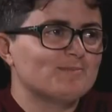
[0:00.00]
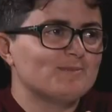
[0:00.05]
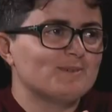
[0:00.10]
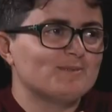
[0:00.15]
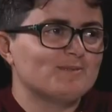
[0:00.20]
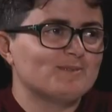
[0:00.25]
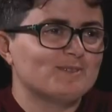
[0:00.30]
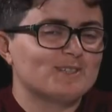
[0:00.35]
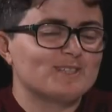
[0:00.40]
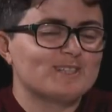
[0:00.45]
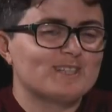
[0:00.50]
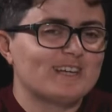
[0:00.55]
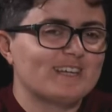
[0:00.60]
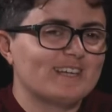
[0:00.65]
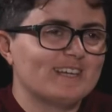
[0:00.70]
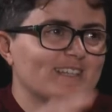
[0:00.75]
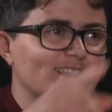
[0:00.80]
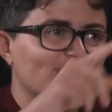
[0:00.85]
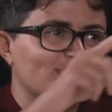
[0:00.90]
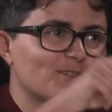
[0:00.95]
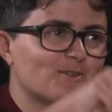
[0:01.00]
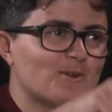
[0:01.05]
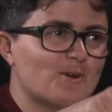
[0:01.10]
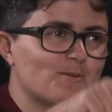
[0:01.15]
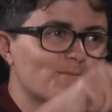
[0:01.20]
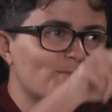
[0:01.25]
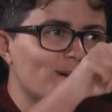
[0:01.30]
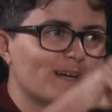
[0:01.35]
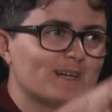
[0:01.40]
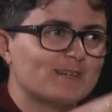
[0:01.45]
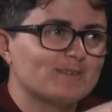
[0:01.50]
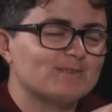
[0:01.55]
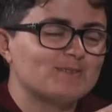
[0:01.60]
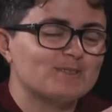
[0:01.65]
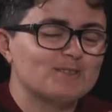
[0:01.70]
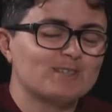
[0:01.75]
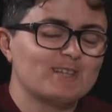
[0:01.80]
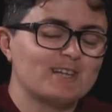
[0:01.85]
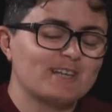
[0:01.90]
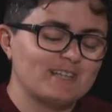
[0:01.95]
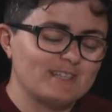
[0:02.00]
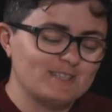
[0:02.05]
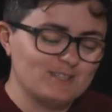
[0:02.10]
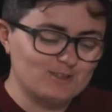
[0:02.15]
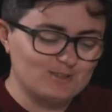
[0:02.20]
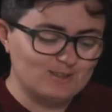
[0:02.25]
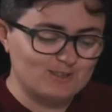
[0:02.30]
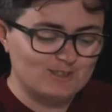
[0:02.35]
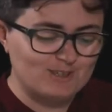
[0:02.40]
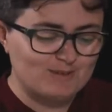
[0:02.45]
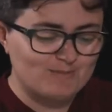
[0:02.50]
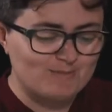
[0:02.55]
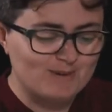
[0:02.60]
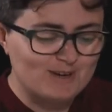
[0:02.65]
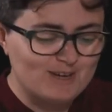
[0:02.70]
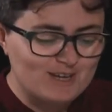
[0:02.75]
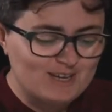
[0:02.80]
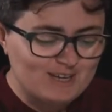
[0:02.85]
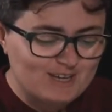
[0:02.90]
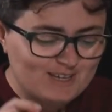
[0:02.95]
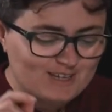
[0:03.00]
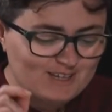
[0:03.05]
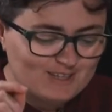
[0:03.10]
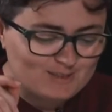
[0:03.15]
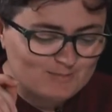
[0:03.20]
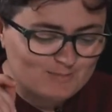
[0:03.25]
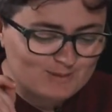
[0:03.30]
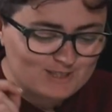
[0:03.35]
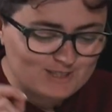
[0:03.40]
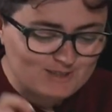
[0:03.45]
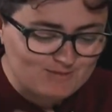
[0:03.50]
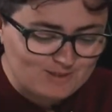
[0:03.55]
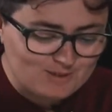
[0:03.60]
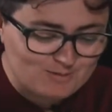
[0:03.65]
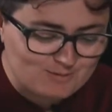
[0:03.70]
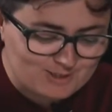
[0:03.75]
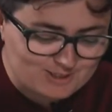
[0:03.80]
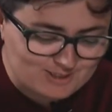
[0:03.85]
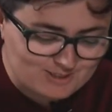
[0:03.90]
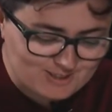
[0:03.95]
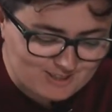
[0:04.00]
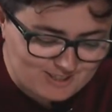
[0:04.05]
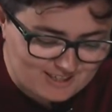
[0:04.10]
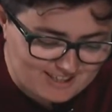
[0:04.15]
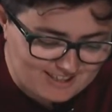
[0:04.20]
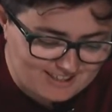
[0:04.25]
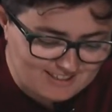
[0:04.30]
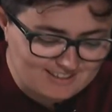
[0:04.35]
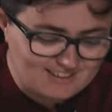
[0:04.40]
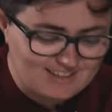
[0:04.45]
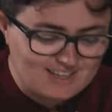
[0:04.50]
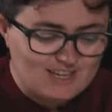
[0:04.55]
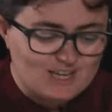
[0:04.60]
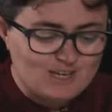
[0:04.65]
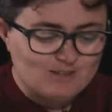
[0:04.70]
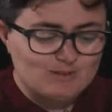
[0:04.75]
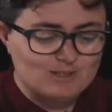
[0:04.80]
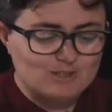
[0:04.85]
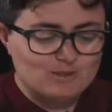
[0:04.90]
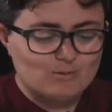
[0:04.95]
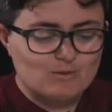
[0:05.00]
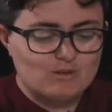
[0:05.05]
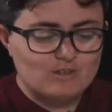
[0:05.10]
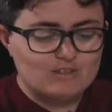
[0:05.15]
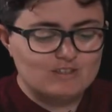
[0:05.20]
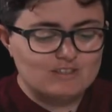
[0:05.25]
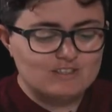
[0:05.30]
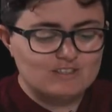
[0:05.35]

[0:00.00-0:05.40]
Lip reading: you for a second and go back a few seconds to some specific word you said, which was